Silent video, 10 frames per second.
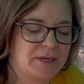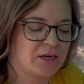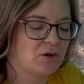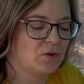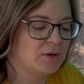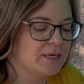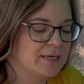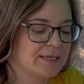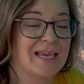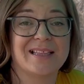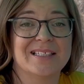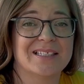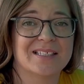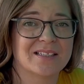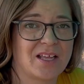tomato. Again, this
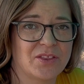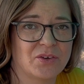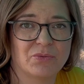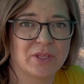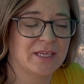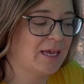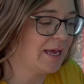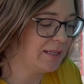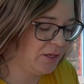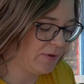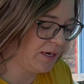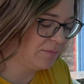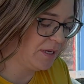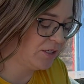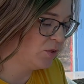is another really highly
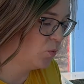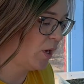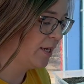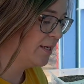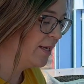recommended one.